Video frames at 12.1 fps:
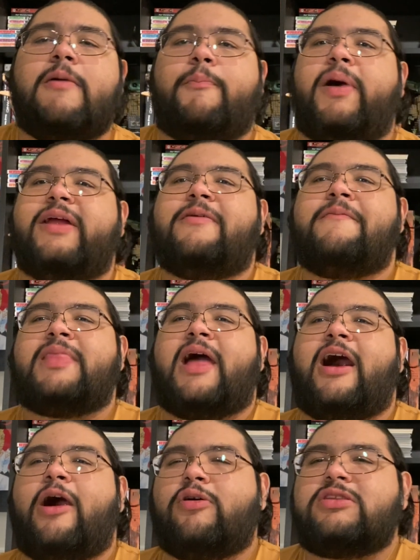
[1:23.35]
But
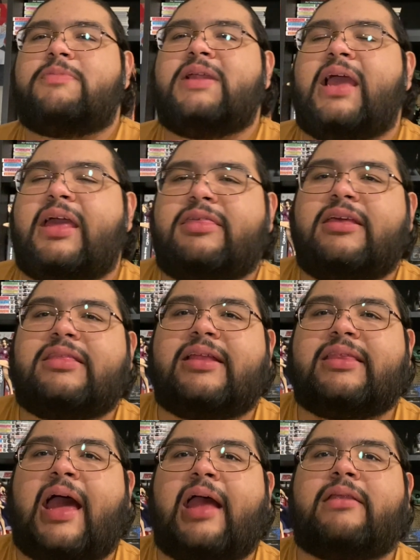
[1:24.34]
ultimately, I think
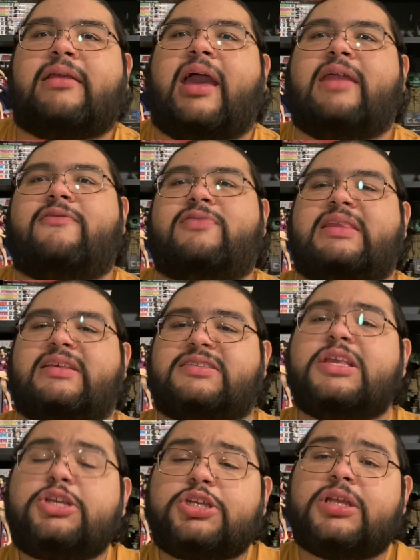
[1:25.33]
that kind of
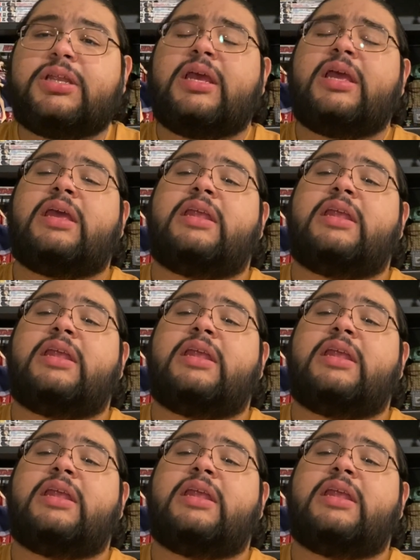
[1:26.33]
distinction,